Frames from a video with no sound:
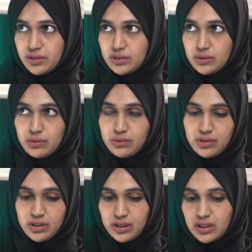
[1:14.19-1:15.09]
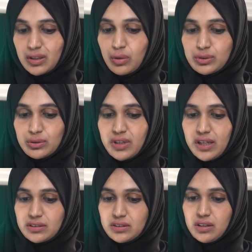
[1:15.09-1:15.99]
so it will also
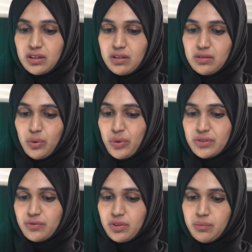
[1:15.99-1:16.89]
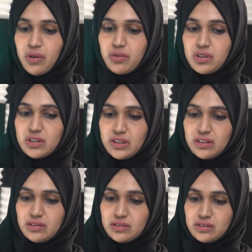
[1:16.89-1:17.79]
raise noise for about 3
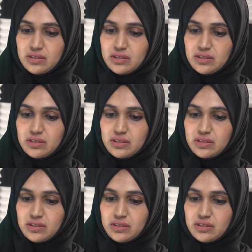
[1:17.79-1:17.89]
seconds,